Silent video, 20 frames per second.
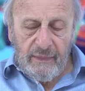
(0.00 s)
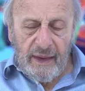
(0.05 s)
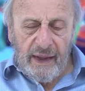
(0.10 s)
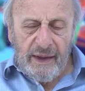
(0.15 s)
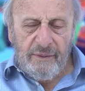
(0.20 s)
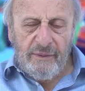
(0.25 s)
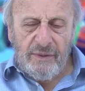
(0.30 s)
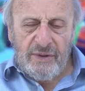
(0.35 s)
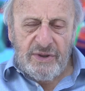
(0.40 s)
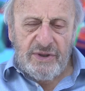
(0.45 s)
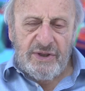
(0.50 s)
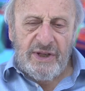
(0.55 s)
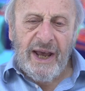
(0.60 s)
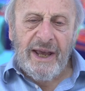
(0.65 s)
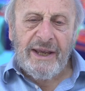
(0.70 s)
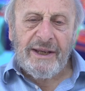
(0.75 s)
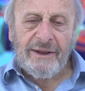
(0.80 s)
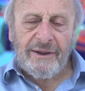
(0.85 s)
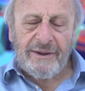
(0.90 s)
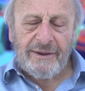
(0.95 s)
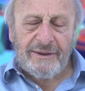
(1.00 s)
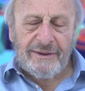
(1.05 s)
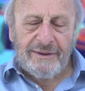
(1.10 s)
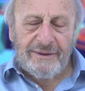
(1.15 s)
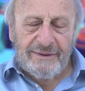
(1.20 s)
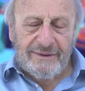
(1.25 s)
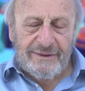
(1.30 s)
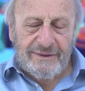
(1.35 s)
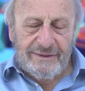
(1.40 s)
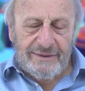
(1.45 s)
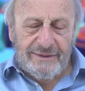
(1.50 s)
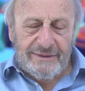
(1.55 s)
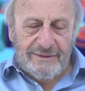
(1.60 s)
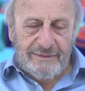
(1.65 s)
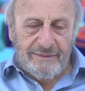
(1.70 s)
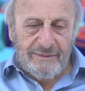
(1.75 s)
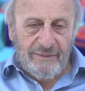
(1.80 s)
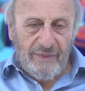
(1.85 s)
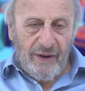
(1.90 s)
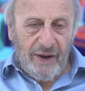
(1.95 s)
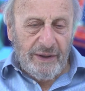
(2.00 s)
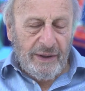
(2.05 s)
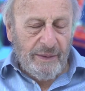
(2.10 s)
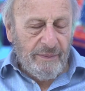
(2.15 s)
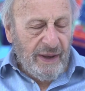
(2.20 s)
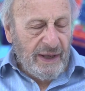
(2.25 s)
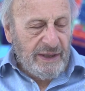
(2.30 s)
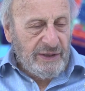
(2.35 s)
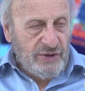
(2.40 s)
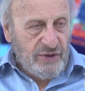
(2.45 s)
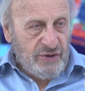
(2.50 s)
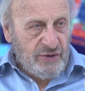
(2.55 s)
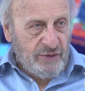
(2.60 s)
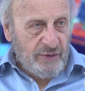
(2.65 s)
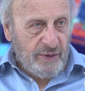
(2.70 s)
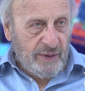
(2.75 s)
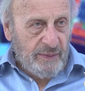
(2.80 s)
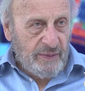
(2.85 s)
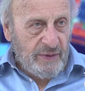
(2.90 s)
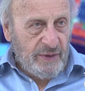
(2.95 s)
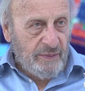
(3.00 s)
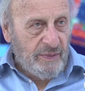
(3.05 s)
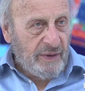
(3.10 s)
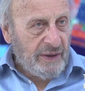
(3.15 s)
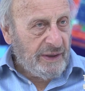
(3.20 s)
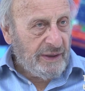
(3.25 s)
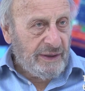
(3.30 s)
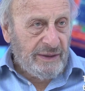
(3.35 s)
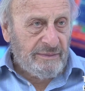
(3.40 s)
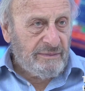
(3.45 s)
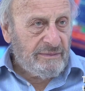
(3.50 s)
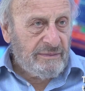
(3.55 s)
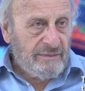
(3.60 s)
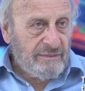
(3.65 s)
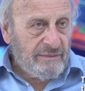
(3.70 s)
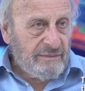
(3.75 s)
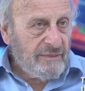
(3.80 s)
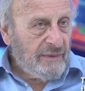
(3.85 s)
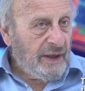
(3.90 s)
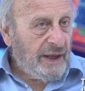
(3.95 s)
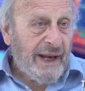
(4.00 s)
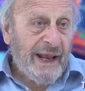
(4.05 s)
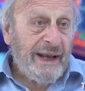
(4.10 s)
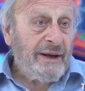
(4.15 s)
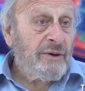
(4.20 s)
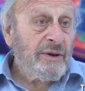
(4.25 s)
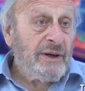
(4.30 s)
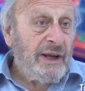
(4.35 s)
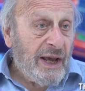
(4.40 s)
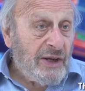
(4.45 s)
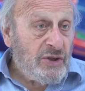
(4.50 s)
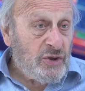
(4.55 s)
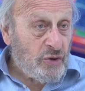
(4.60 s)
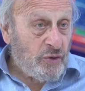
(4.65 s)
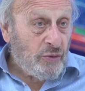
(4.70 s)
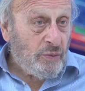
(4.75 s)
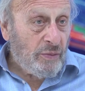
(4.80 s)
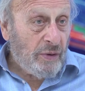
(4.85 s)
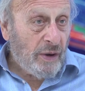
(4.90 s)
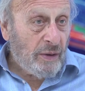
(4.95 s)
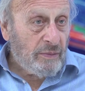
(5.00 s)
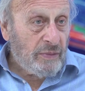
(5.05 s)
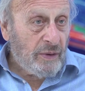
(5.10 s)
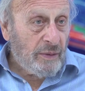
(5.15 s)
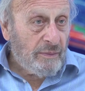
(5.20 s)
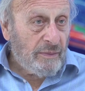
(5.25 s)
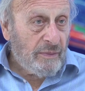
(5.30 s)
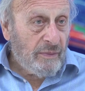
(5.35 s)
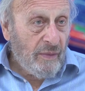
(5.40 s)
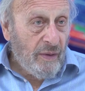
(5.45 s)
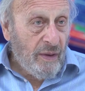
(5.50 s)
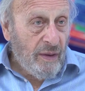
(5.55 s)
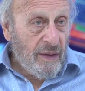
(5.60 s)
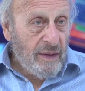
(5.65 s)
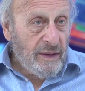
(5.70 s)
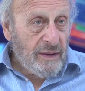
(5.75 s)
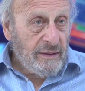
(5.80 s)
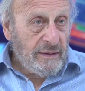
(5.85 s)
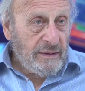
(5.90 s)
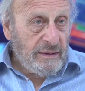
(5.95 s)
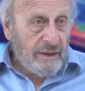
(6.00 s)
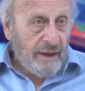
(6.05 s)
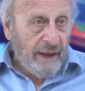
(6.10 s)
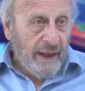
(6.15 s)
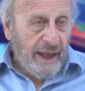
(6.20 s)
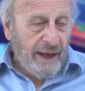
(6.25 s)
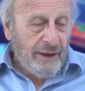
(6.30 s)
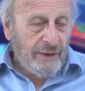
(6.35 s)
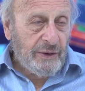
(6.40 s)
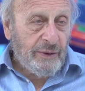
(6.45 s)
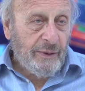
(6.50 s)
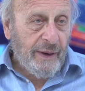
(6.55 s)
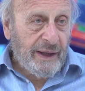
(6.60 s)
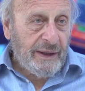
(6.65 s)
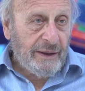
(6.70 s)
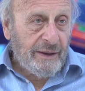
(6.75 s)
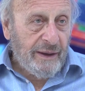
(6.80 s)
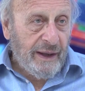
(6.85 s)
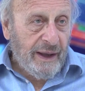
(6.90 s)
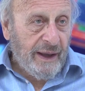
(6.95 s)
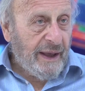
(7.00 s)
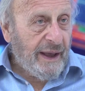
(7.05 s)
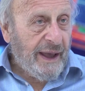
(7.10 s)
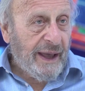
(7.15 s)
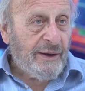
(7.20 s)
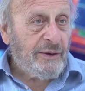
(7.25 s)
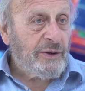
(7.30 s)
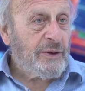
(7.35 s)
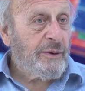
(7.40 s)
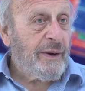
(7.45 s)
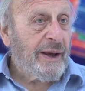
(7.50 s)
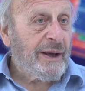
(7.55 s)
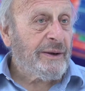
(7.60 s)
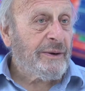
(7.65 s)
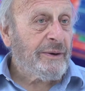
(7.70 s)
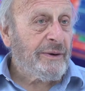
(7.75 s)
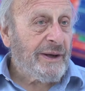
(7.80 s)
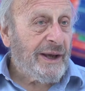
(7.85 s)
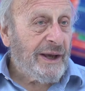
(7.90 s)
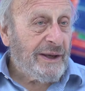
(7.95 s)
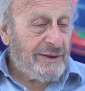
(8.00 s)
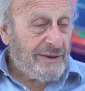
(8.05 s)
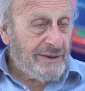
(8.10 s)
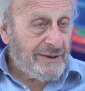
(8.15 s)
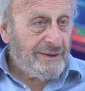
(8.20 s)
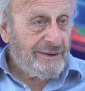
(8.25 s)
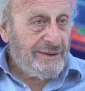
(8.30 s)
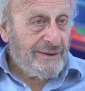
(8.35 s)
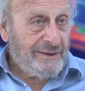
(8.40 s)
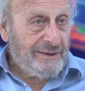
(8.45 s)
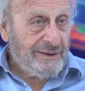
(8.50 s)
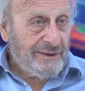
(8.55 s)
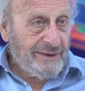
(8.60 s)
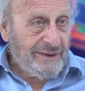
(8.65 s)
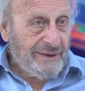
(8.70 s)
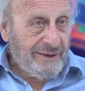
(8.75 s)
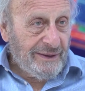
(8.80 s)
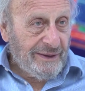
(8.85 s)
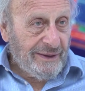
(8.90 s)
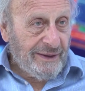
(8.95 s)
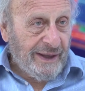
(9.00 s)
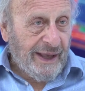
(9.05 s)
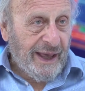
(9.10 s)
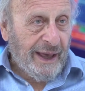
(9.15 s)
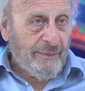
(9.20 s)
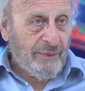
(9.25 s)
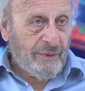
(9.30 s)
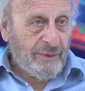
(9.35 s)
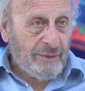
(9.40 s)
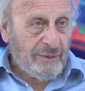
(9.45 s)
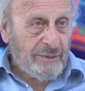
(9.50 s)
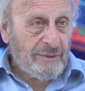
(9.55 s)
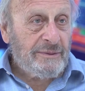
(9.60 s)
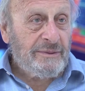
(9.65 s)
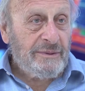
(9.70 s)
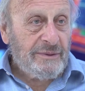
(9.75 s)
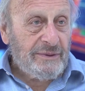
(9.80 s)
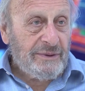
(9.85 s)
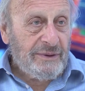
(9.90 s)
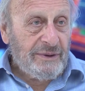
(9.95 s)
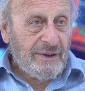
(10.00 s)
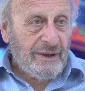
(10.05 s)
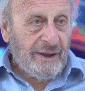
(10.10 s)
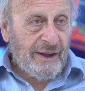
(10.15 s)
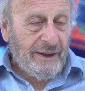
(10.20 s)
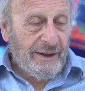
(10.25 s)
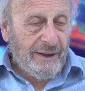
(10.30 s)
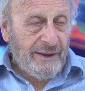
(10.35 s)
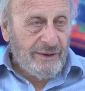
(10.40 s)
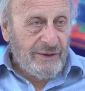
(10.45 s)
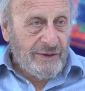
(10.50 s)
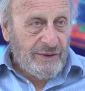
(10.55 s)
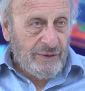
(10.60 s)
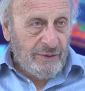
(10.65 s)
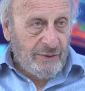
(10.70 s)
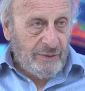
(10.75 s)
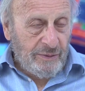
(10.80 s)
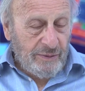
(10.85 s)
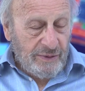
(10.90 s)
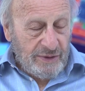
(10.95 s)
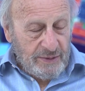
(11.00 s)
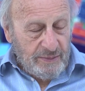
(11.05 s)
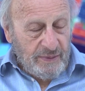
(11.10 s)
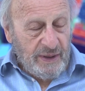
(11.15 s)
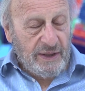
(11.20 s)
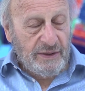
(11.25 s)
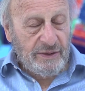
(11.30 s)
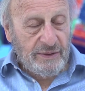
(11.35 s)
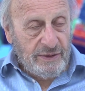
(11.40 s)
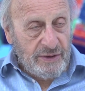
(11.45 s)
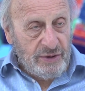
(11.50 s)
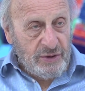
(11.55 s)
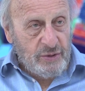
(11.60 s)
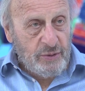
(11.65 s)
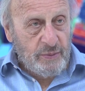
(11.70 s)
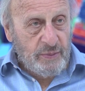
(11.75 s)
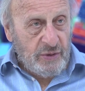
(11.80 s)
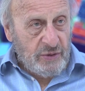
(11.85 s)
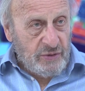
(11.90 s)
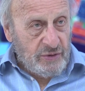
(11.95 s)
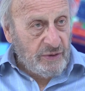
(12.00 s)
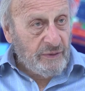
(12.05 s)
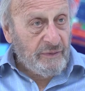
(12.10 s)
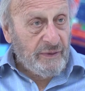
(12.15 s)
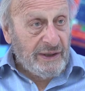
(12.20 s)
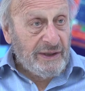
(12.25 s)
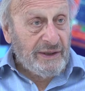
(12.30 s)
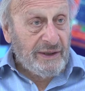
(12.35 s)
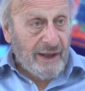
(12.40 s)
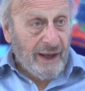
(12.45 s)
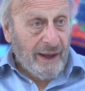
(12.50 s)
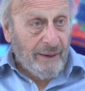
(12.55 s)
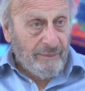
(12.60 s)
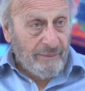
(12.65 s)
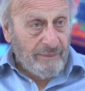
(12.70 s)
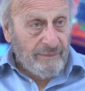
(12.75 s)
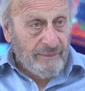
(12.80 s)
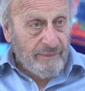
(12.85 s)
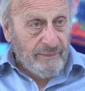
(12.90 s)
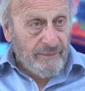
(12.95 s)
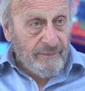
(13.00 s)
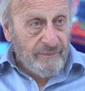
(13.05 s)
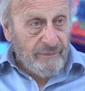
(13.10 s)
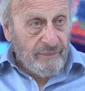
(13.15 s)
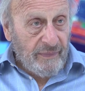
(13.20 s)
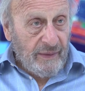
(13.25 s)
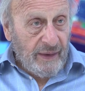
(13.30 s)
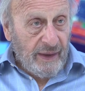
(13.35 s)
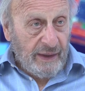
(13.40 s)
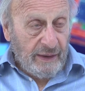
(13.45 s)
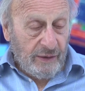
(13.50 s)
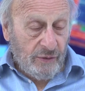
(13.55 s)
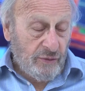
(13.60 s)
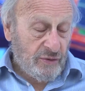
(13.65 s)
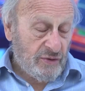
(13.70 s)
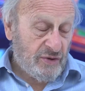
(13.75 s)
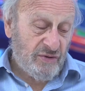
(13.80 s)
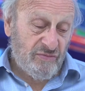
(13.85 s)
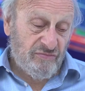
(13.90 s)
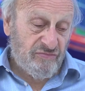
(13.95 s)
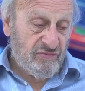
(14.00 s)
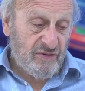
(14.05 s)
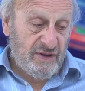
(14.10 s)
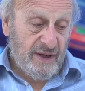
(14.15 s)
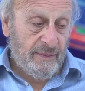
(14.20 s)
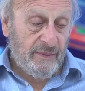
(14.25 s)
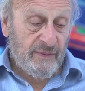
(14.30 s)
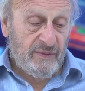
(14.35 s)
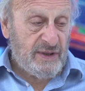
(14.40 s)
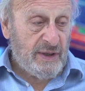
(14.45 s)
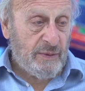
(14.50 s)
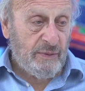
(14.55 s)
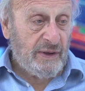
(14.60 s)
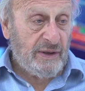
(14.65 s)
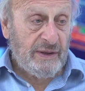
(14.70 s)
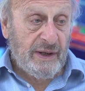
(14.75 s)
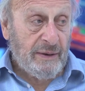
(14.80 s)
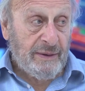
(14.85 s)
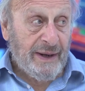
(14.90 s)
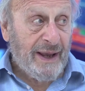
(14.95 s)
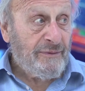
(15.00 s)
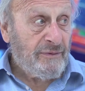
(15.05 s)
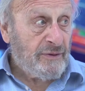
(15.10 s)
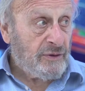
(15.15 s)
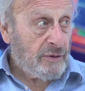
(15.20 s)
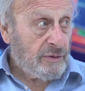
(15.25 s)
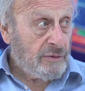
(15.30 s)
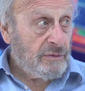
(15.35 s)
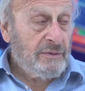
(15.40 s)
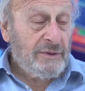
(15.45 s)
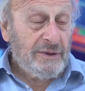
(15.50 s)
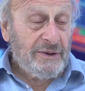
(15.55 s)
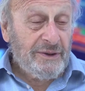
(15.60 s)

It was taken by the mainstream to be an aggregation problem. How do you aggregate capital to explain the distribution of income? And of course, some of them said, well, you don't have to